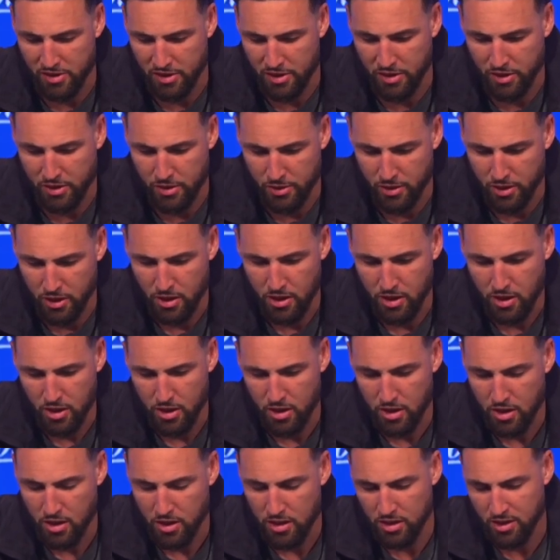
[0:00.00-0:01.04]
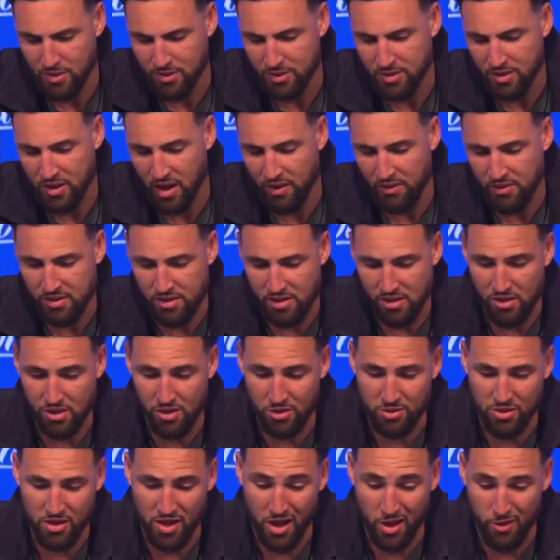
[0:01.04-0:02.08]
So this was obviously a
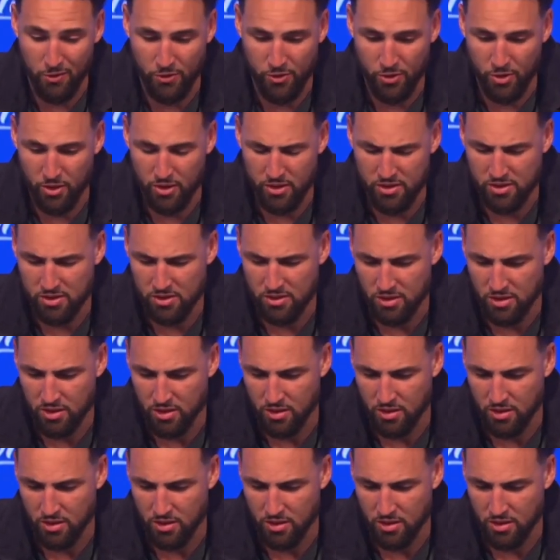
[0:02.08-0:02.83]
huge game for us,